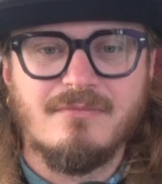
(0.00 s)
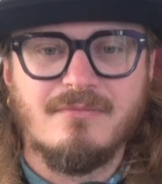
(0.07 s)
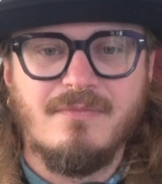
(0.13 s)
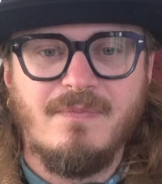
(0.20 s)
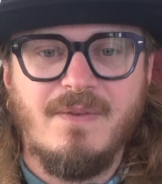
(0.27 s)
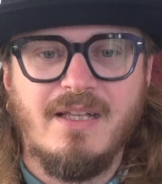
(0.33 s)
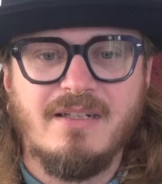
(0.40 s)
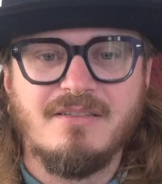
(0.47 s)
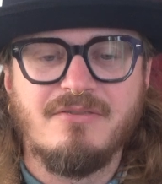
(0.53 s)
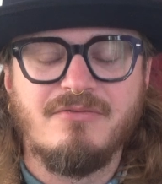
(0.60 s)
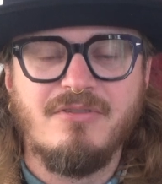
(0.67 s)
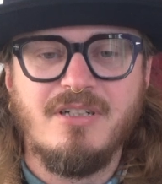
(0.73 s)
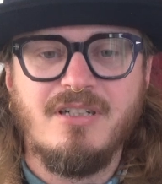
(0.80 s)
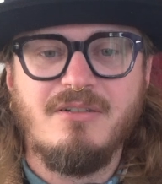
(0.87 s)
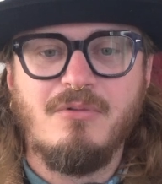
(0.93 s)
And that's
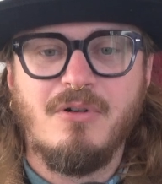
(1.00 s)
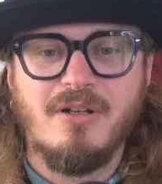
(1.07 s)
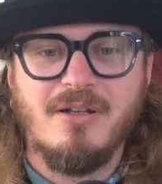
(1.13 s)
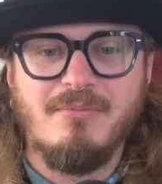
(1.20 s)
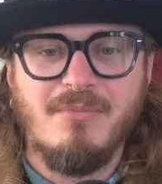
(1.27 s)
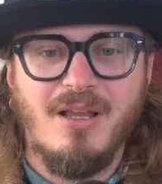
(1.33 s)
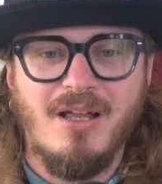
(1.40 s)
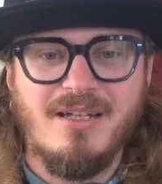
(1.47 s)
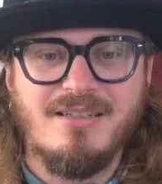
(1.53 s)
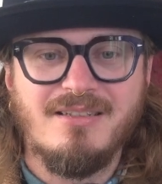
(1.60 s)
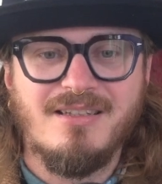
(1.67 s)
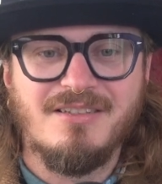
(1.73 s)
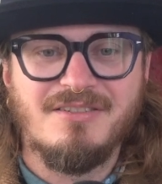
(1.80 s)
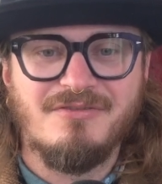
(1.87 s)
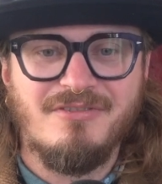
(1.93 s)
really what I'm like.
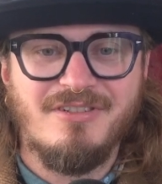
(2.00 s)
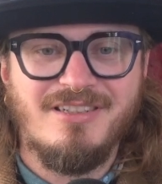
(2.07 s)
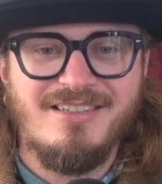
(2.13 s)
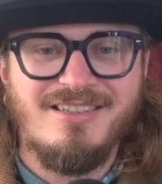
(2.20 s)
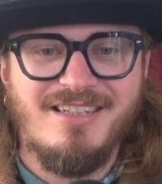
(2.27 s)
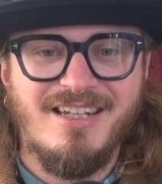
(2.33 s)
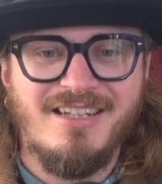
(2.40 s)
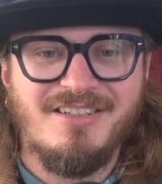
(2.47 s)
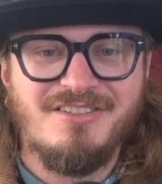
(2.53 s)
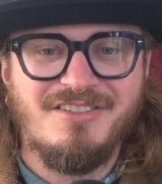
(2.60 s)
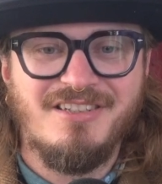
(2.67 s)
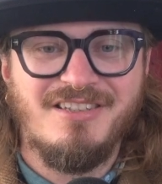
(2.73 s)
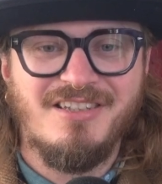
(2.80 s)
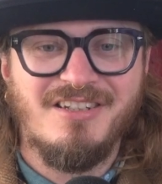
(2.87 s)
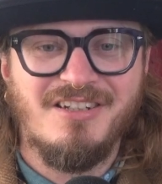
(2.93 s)
That's really the
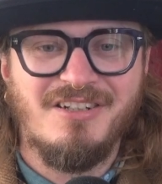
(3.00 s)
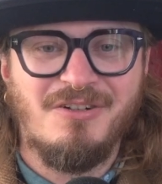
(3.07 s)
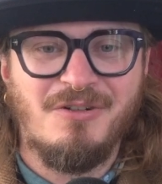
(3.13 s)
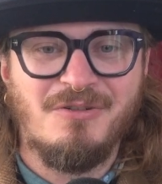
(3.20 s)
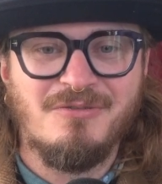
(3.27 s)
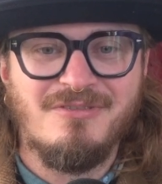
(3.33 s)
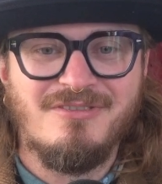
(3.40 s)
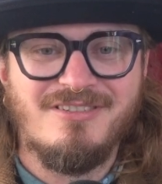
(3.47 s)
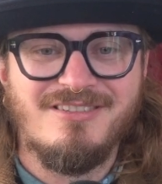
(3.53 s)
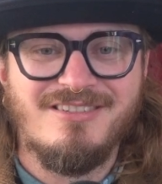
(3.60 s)
energy that I hold.